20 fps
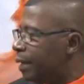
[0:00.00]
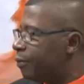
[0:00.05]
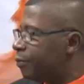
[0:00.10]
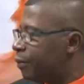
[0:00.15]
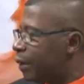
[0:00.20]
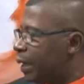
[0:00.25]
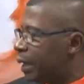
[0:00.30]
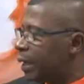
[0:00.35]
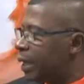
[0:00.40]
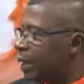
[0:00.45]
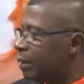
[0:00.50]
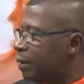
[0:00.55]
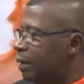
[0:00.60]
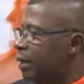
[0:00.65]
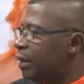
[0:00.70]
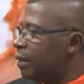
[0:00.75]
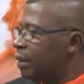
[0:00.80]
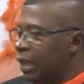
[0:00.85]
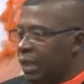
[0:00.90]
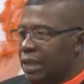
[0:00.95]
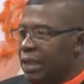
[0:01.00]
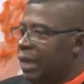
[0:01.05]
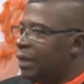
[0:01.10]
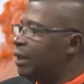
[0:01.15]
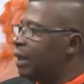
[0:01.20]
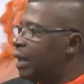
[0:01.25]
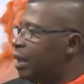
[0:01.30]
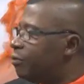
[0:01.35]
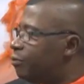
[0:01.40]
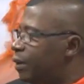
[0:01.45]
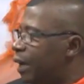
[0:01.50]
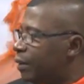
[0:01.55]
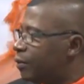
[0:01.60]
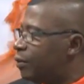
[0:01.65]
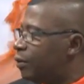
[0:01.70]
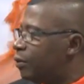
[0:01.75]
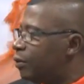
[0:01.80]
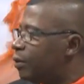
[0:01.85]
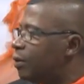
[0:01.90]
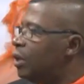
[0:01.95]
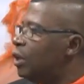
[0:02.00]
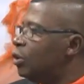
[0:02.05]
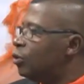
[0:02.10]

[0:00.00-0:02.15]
A fella he had to get vexed, you know,